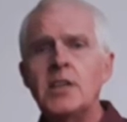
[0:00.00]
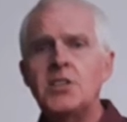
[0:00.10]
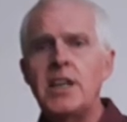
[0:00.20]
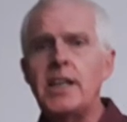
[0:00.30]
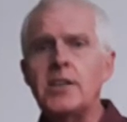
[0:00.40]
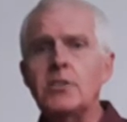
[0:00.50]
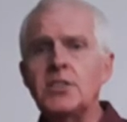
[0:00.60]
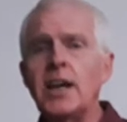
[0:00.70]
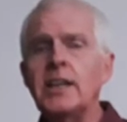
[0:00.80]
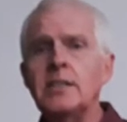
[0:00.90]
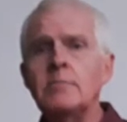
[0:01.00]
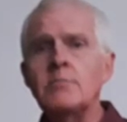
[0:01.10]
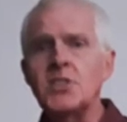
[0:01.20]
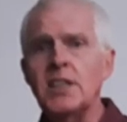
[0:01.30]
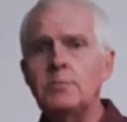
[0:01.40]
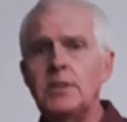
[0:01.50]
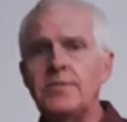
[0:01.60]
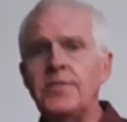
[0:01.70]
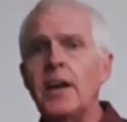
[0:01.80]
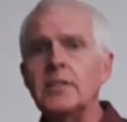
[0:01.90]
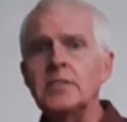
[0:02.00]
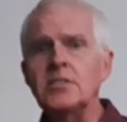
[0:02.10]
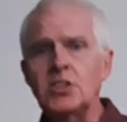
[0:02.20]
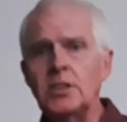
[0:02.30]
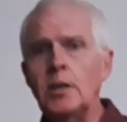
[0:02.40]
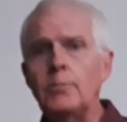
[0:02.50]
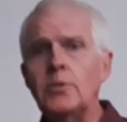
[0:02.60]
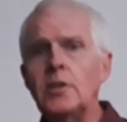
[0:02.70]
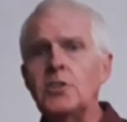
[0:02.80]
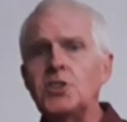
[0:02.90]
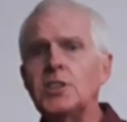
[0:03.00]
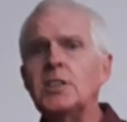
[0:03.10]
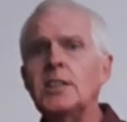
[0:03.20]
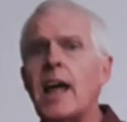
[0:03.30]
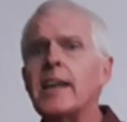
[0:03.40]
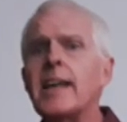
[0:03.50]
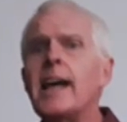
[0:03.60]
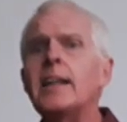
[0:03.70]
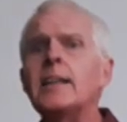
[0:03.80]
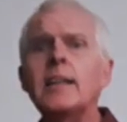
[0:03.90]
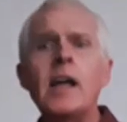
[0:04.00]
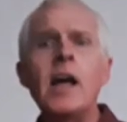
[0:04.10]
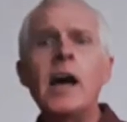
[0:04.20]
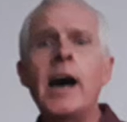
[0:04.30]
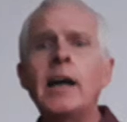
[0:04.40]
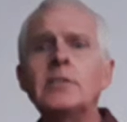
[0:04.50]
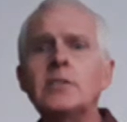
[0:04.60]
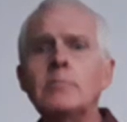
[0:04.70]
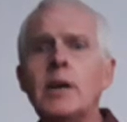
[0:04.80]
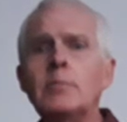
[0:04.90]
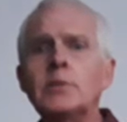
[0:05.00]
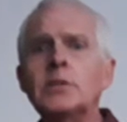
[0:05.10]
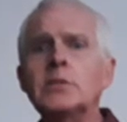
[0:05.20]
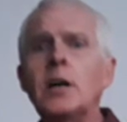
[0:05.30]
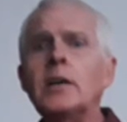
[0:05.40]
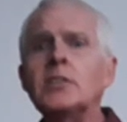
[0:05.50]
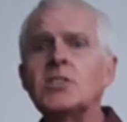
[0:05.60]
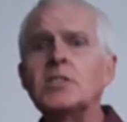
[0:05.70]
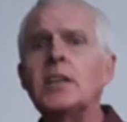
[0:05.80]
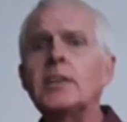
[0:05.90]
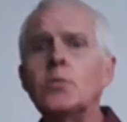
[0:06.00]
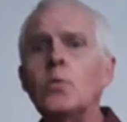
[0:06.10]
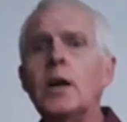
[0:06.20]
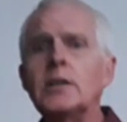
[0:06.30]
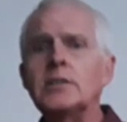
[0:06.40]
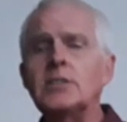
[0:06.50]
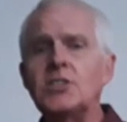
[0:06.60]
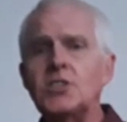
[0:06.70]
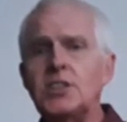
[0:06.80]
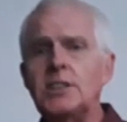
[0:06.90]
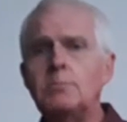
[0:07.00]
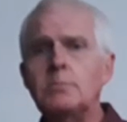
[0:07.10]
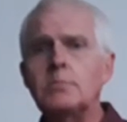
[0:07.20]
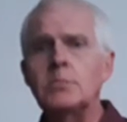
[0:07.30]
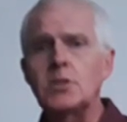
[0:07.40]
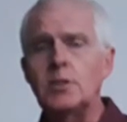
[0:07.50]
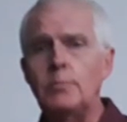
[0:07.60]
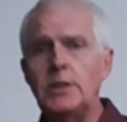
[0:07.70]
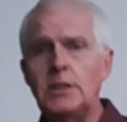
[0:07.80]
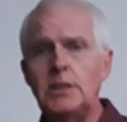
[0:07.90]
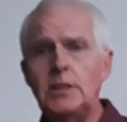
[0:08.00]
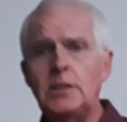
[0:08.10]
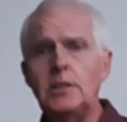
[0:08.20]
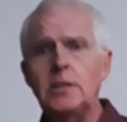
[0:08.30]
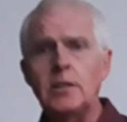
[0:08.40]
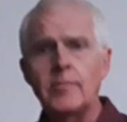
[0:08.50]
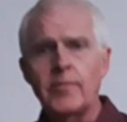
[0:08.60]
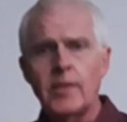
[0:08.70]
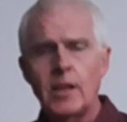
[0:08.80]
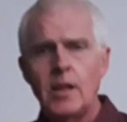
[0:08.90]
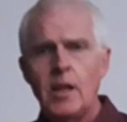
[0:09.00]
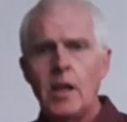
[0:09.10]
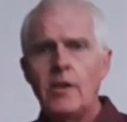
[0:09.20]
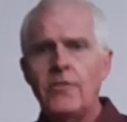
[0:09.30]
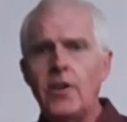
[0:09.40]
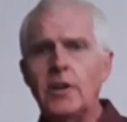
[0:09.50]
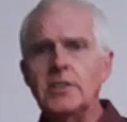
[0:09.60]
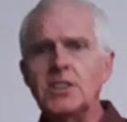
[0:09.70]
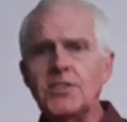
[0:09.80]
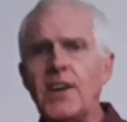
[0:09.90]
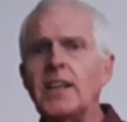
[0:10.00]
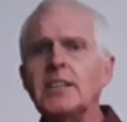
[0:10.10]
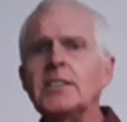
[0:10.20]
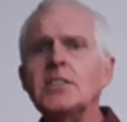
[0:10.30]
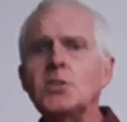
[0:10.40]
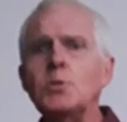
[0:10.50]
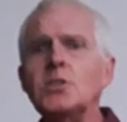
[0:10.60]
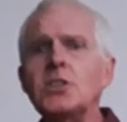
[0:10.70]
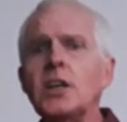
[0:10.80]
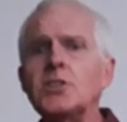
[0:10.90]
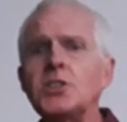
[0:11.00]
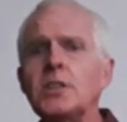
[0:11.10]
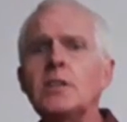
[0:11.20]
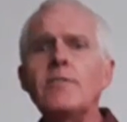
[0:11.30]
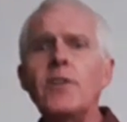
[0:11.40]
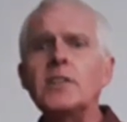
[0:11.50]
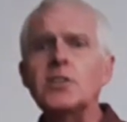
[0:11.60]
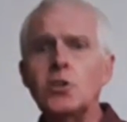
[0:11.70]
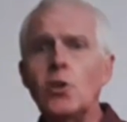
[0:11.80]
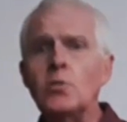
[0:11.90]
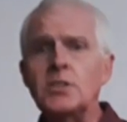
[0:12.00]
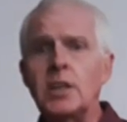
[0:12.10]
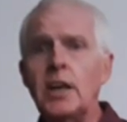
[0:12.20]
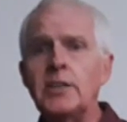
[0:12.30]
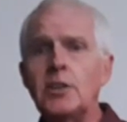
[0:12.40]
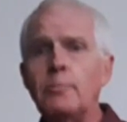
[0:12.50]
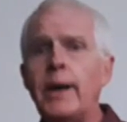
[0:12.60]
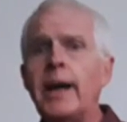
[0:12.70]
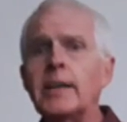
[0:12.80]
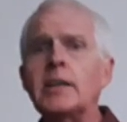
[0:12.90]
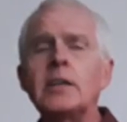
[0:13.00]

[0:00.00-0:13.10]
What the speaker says: Take your time, said me father, stop rushing like hell, and remember all is not what it seems to be. For these fellas would cut you for the coat on your back,